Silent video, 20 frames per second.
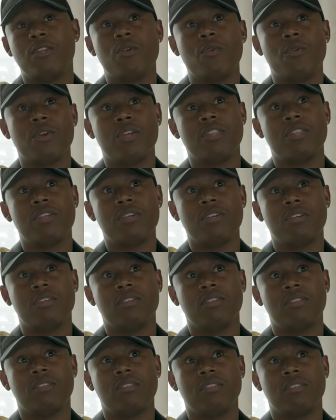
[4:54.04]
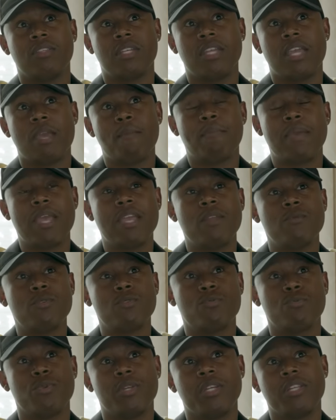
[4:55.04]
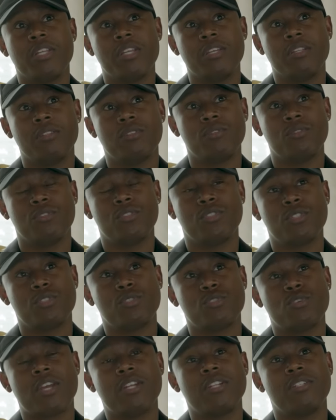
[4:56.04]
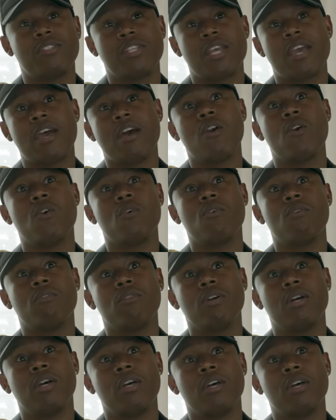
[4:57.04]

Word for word: You know, the the campaign was really just trying to tell